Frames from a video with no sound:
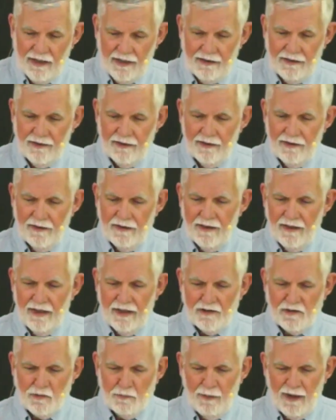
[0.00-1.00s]

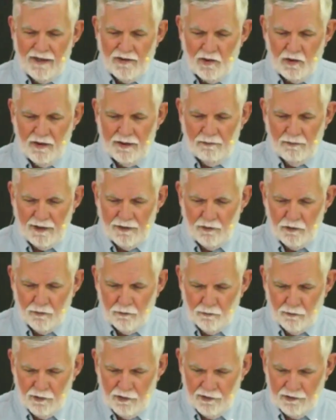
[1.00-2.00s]
especially when your
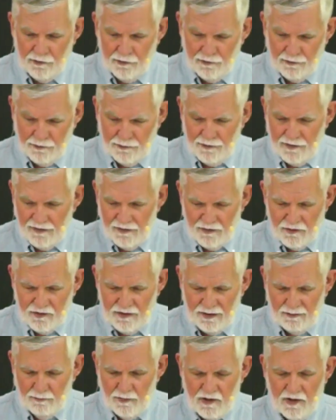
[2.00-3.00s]
world seems to be
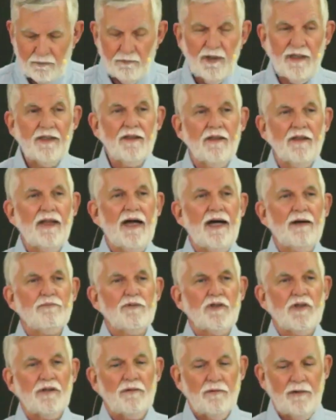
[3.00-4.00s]
collapsing
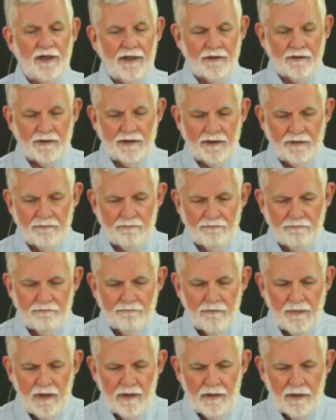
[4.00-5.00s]
around Him,
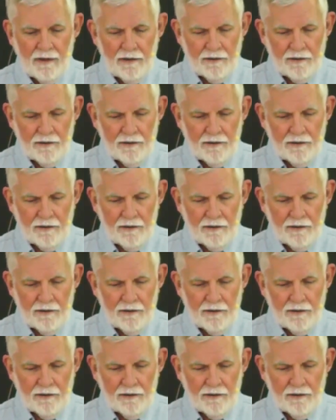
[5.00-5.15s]
you.